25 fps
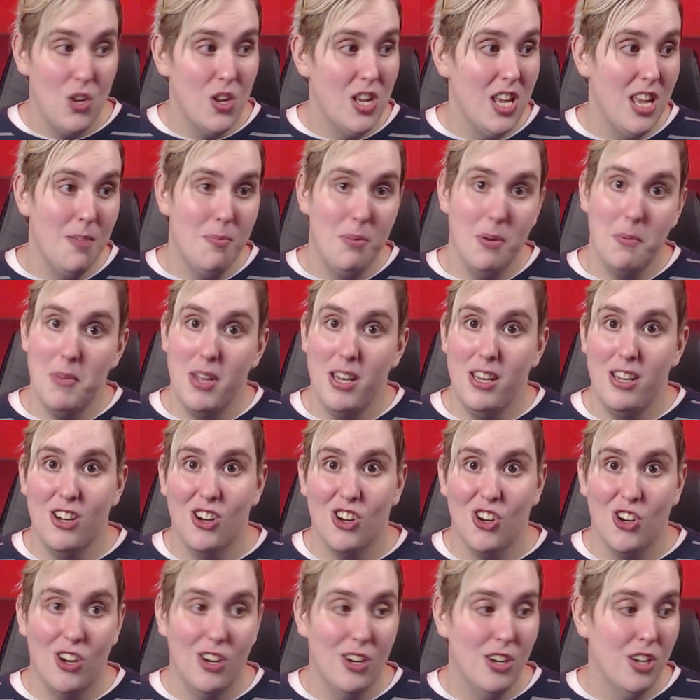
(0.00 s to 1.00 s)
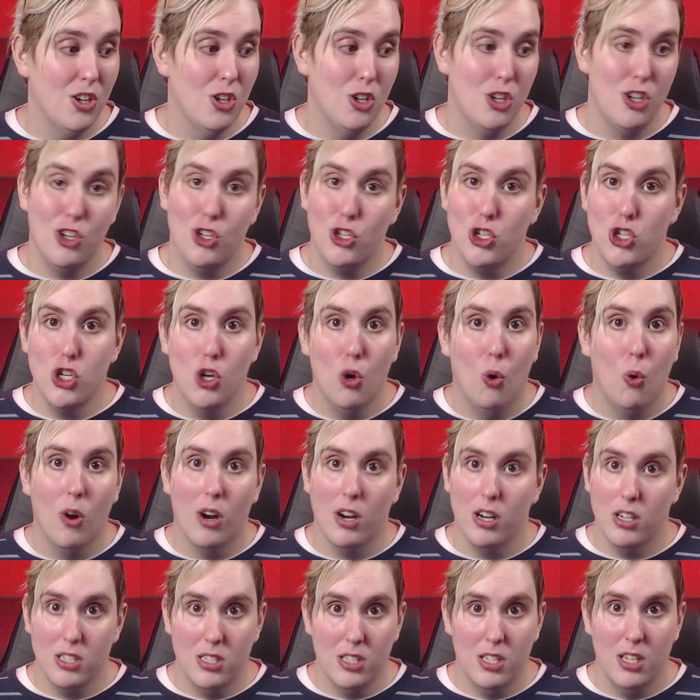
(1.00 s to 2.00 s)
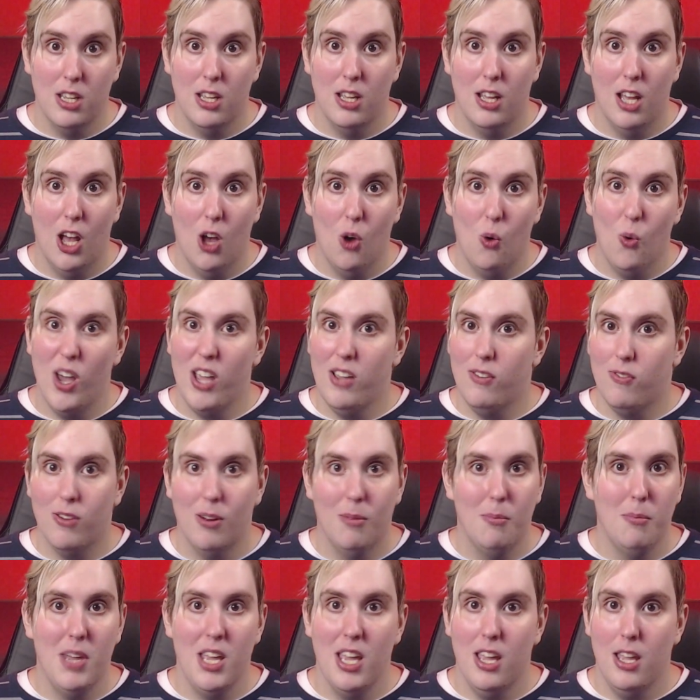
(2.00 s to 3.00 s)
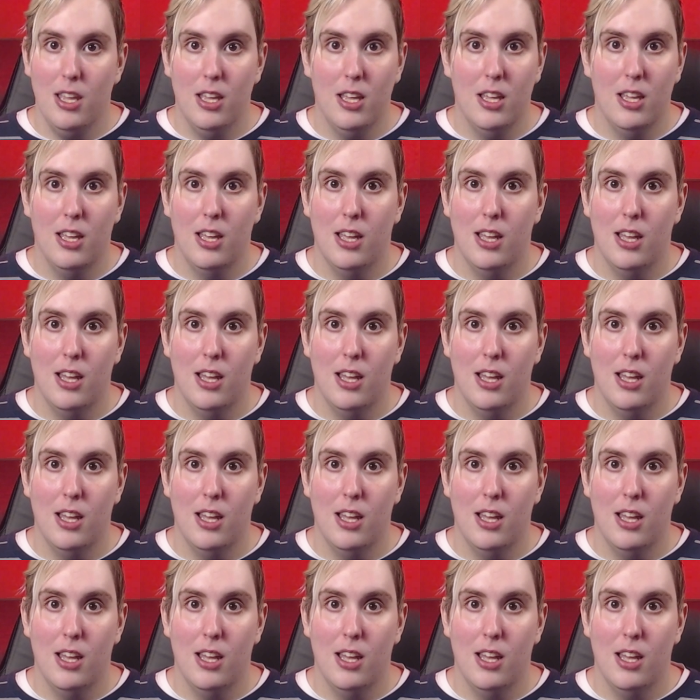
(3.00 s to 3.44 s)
You keep them in your drawers away from me.